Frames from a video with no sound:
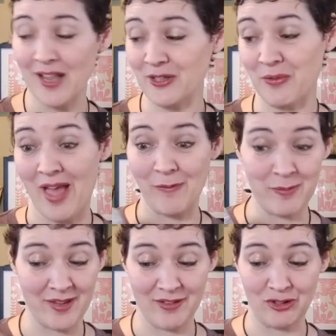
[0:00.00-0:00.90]
so that will
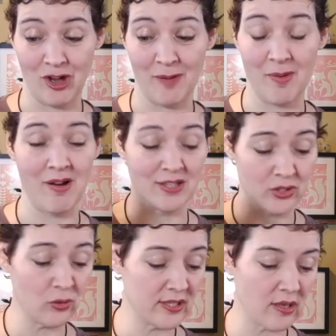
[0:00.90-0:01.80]
be in the shop on
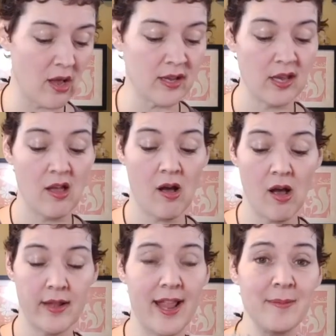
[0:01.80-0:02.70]
Sole Sock,
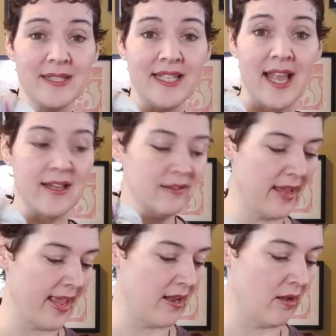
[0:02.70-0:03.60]
on MCN,
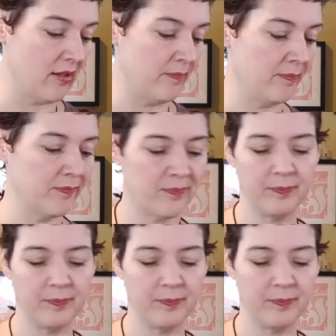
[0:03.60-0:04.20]
and on,